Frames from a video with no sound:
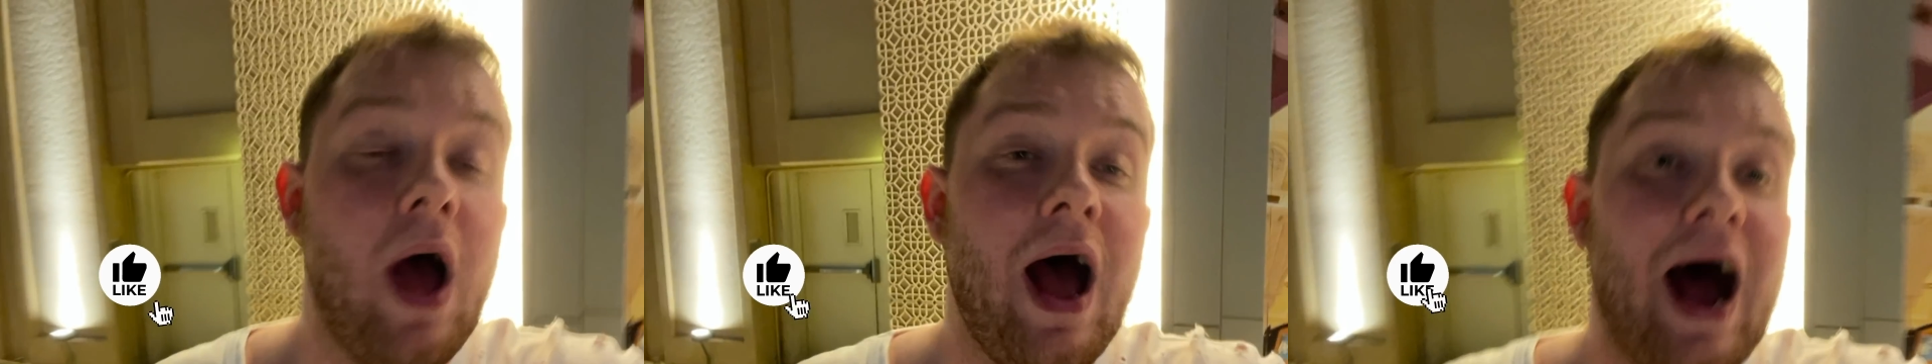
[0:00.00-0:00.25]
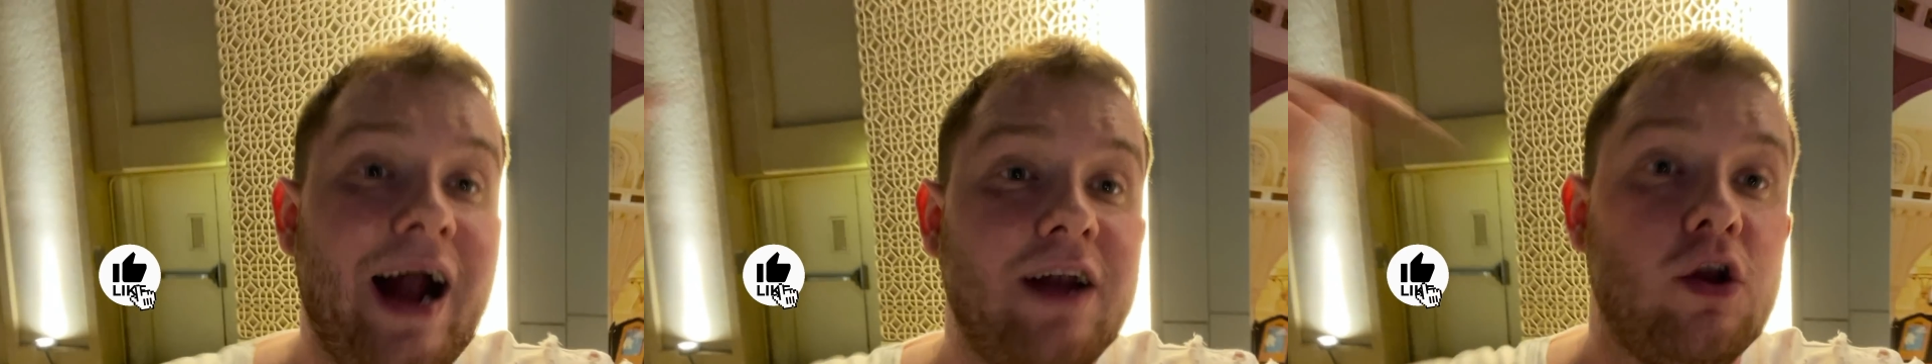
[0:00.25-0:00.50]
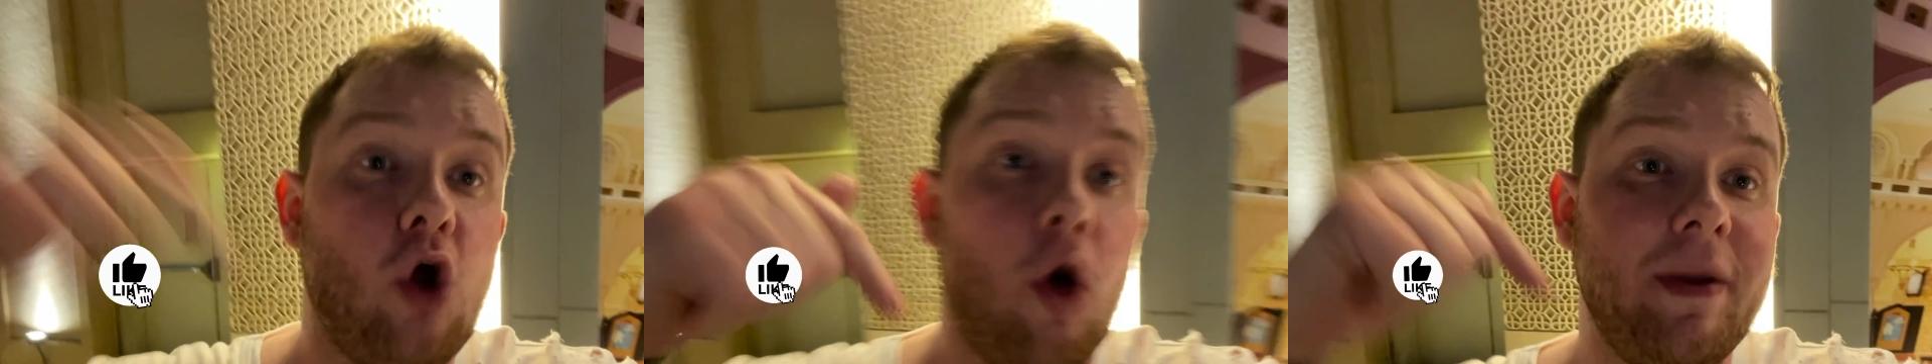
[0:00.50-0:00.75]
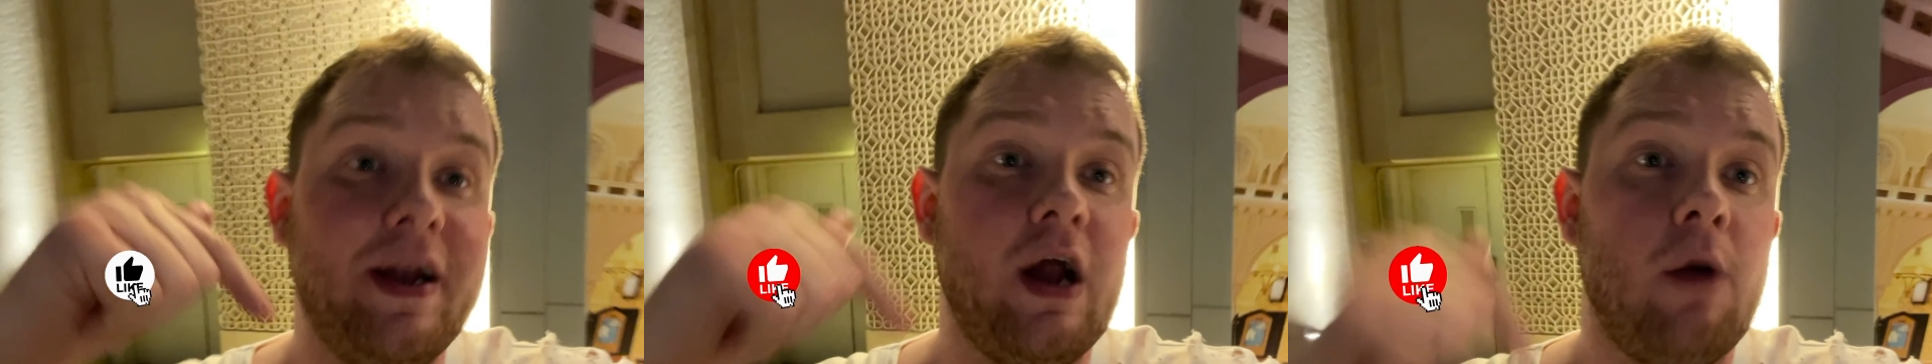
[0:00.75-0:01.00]
and
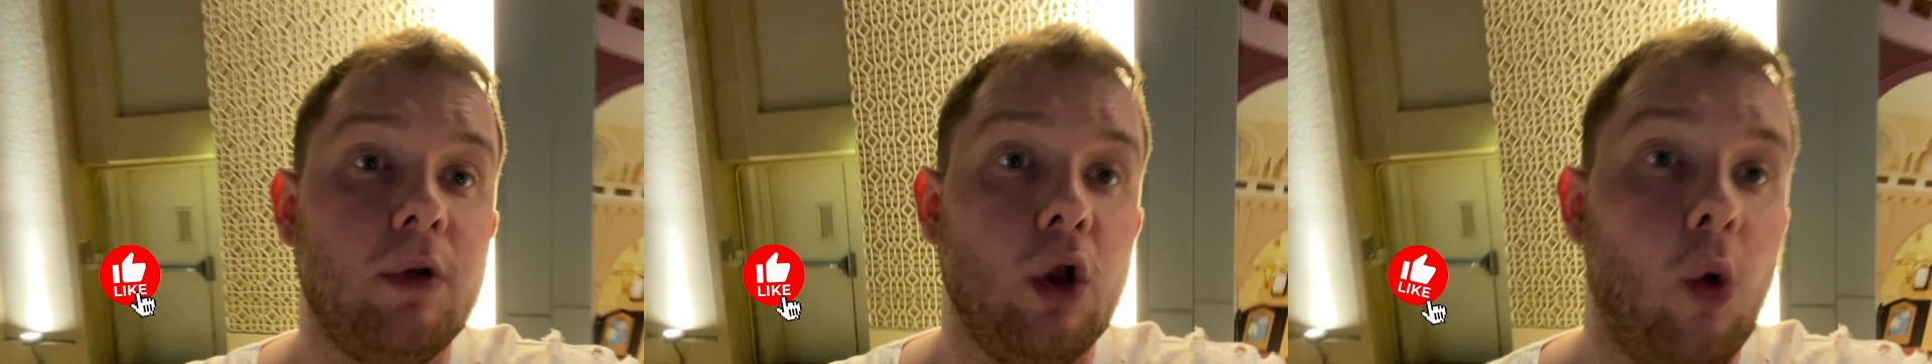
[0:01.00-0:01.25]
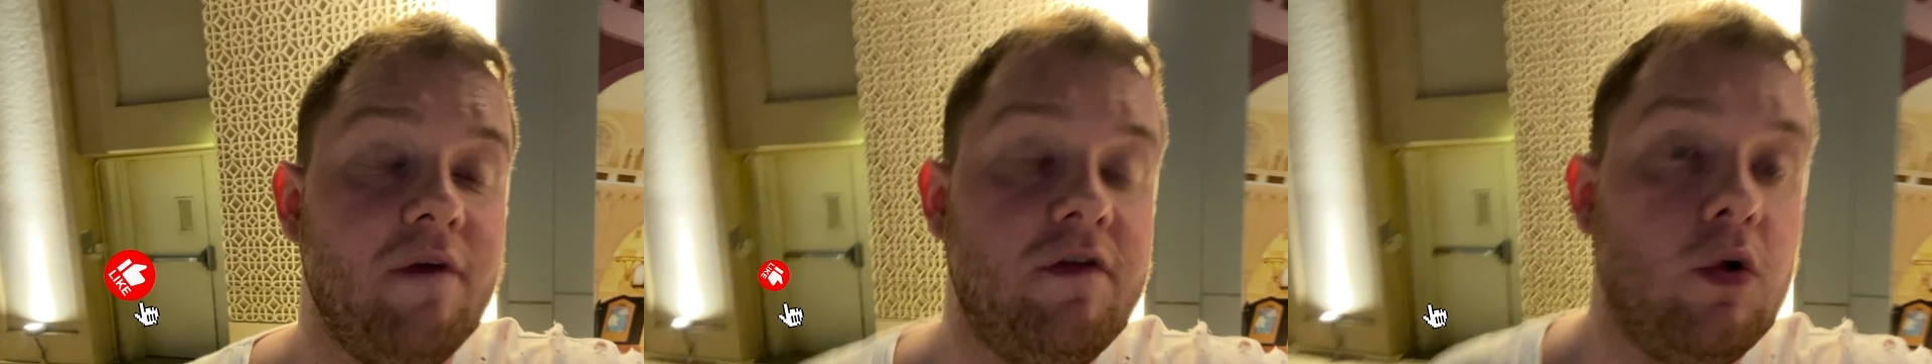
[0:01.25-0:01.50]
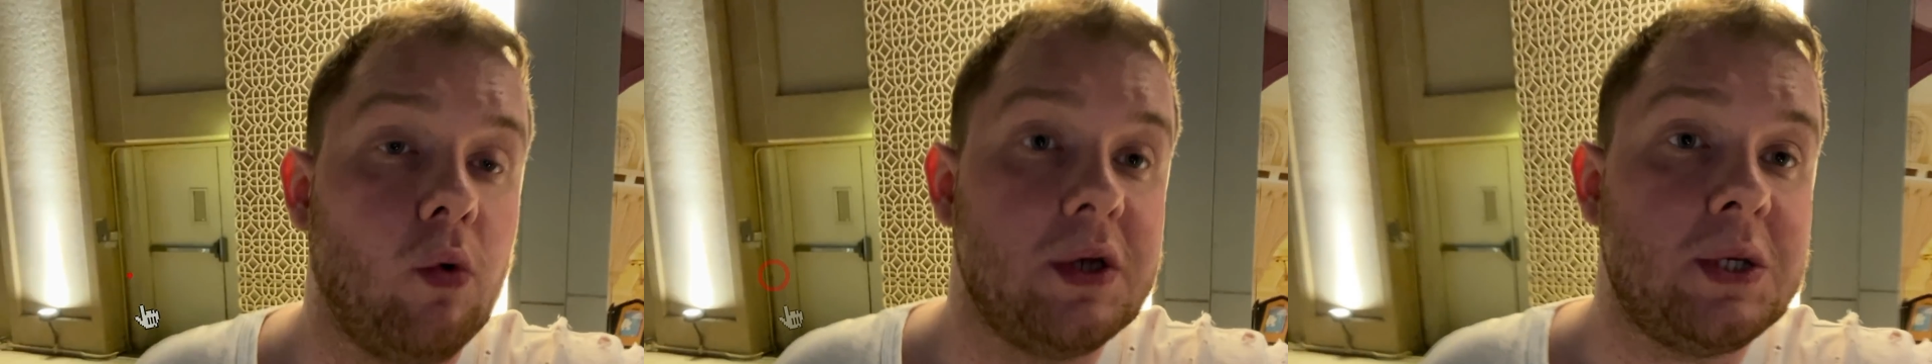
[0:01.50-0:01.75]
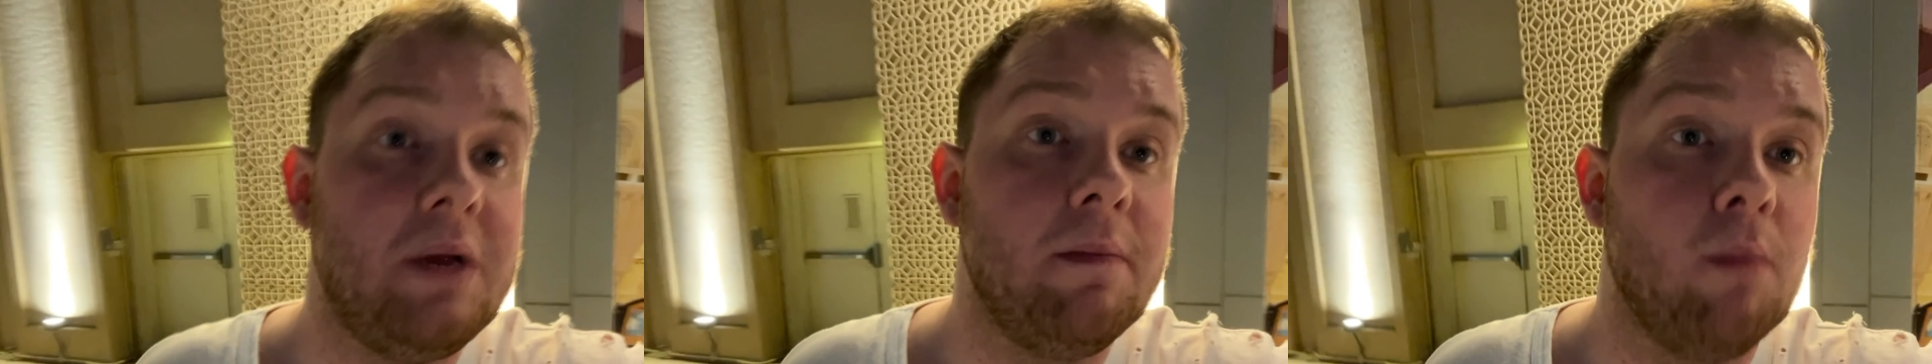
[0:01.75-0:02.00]
comment down below if you want to
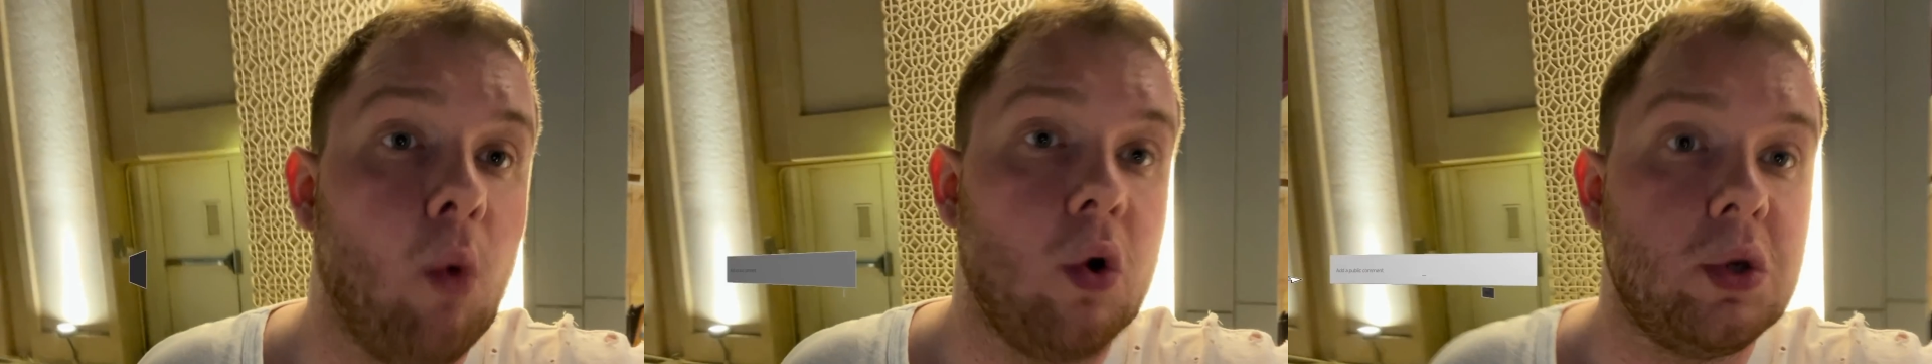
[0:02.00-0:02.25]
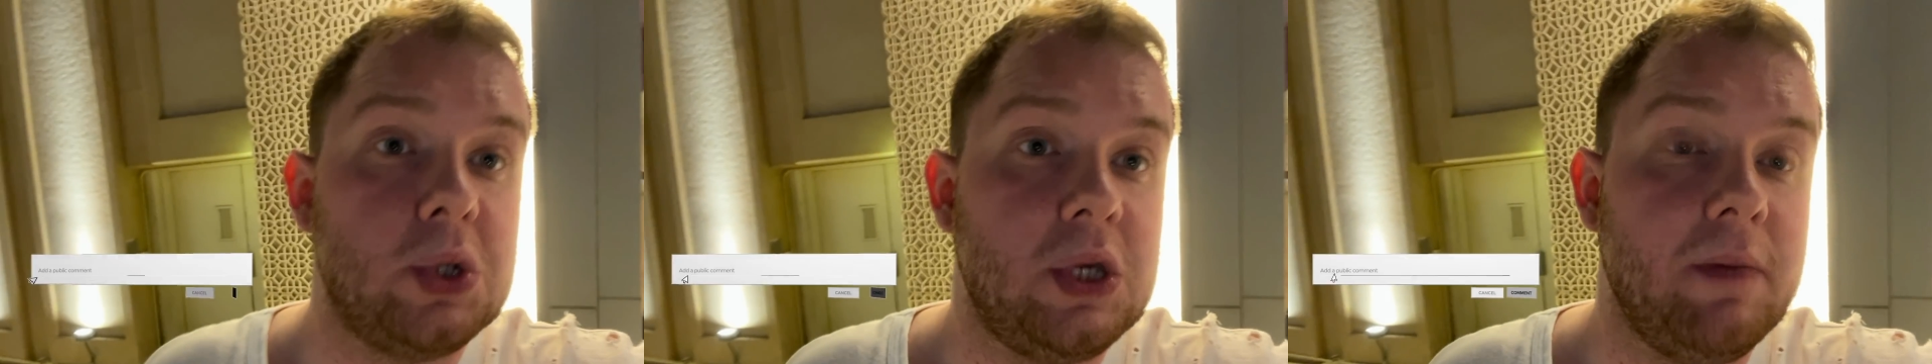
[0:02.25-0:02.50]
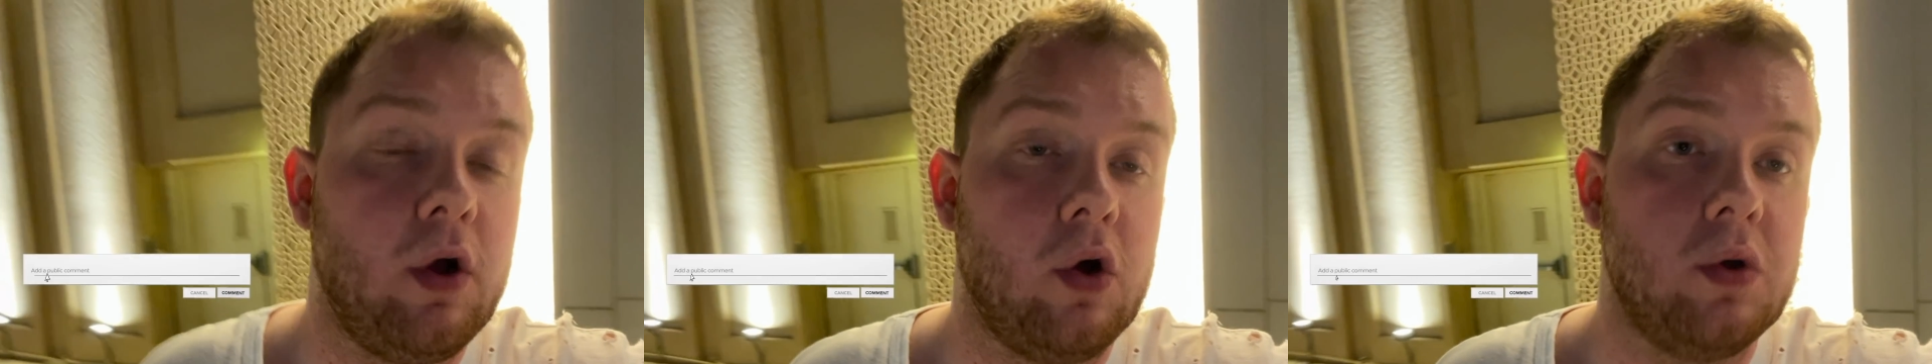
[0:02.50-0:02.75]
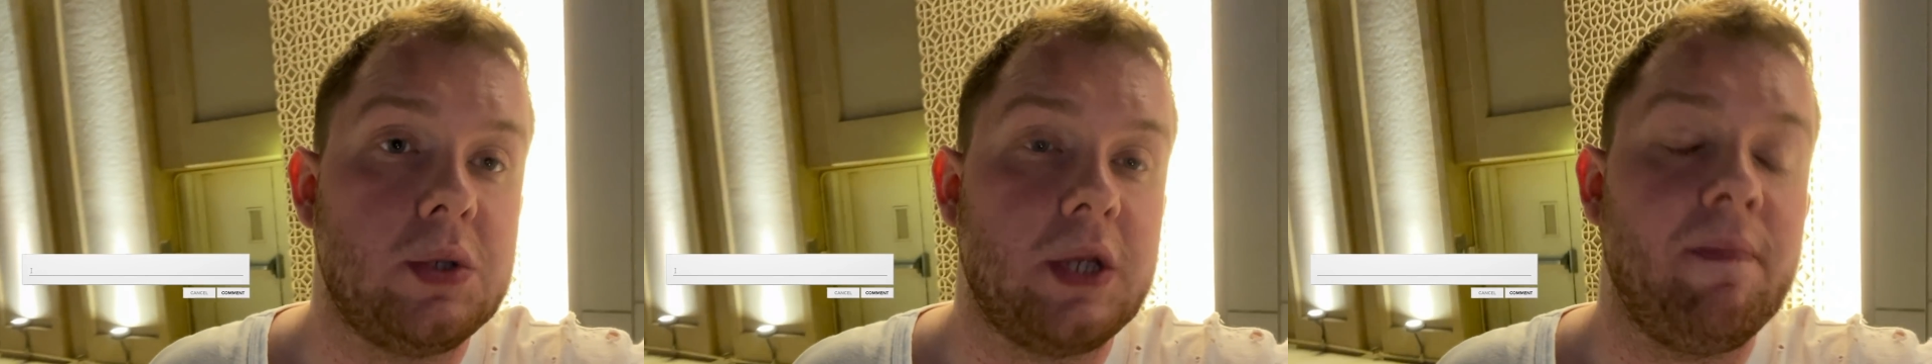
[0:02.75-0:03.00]
see more Shiba
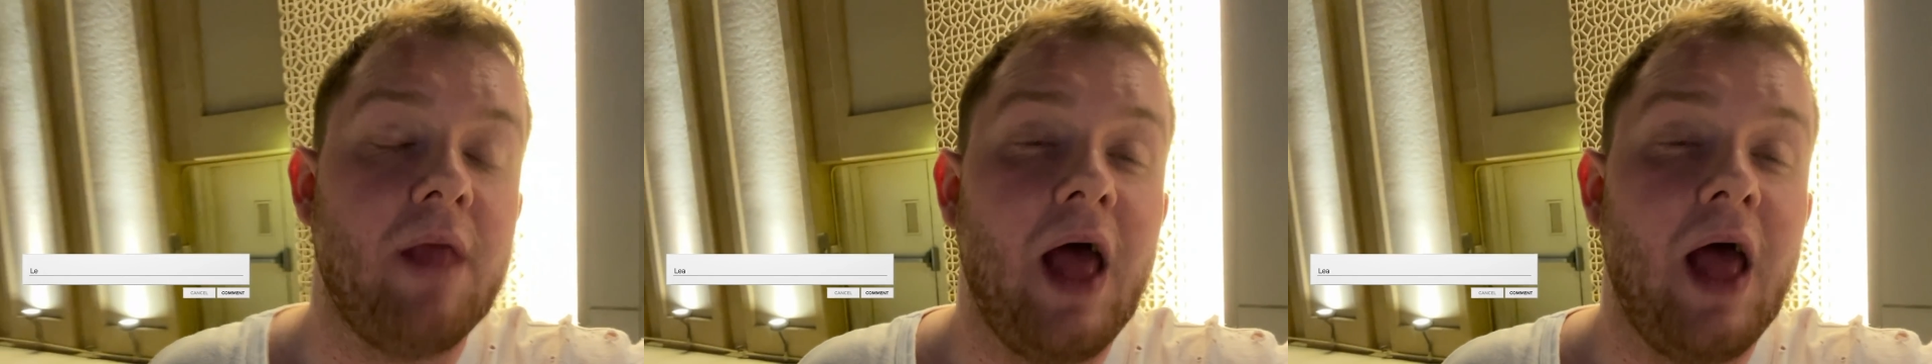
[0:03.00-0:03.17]
content.